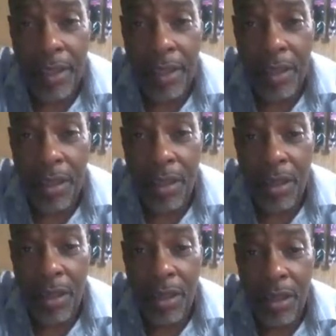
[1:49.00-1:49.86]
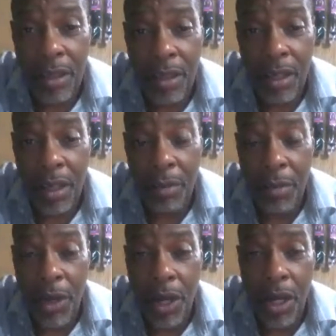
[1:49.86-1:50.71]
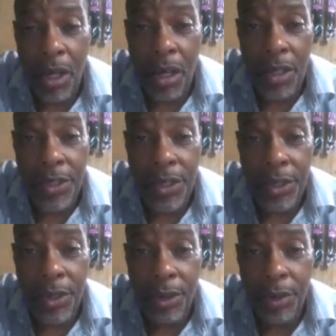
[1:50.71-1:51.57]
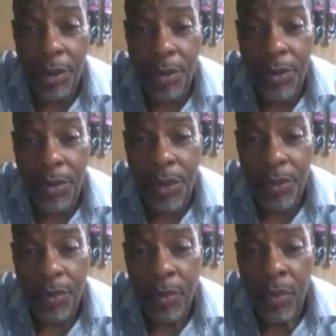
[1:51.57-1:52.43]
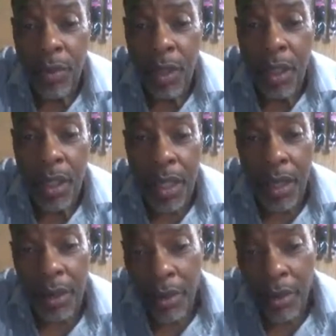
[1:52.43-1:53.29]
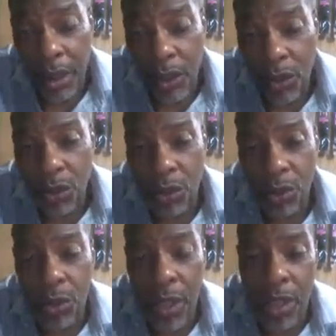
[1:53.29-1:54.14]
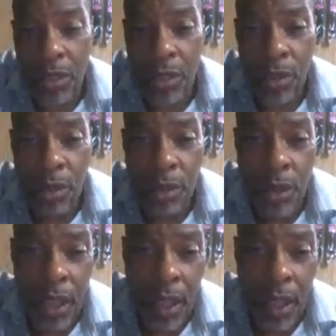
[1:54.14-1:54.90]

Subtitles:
50% of blacks in America lost their homes.